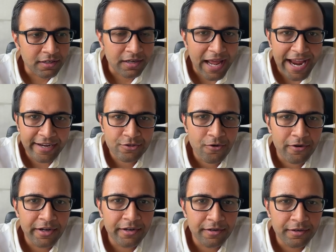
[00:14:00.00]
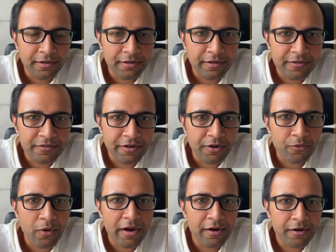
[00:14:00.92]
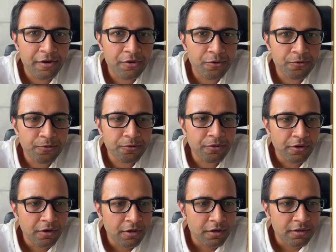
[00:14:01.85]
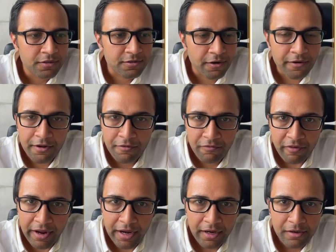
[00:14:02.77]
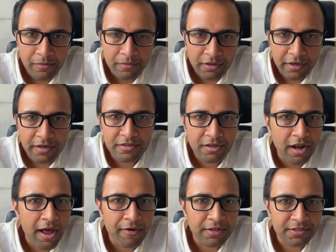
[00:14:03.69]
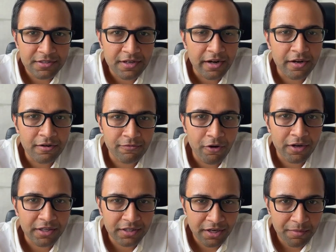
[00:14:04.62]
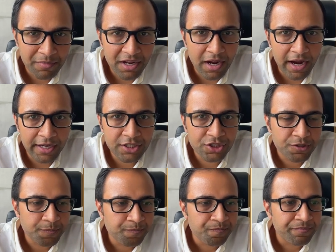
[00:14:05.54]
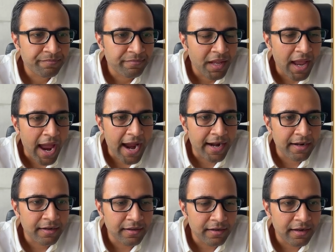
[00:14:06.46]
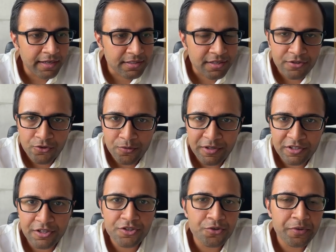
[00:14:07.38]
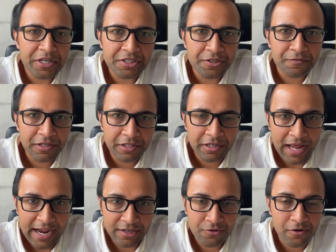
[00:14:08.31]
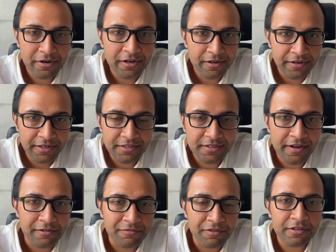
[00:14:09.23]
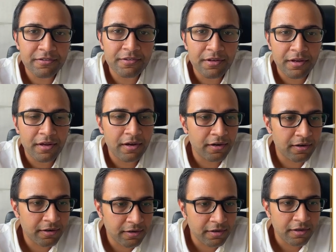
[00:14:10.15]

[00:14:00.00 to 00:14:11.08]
tax auditor is required to certify the disallowances under 43BH. And let's assume a situation where the tax auditor itself is a